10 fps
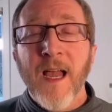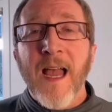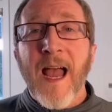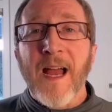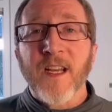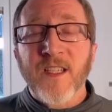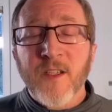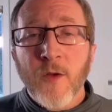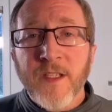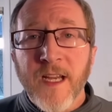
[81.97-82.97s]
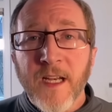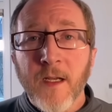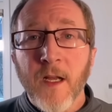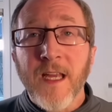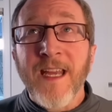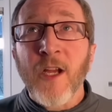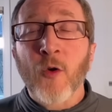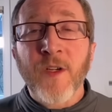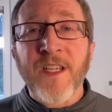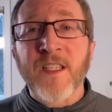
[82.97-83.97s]
had associated
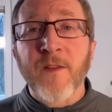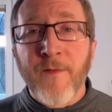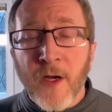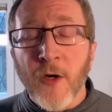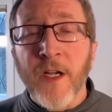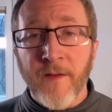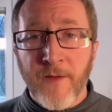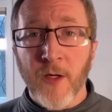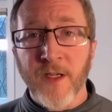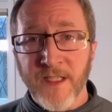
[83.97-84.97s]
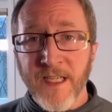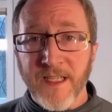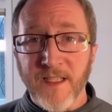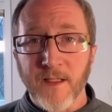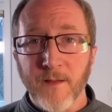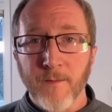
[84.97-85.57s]
increased severity of their disease.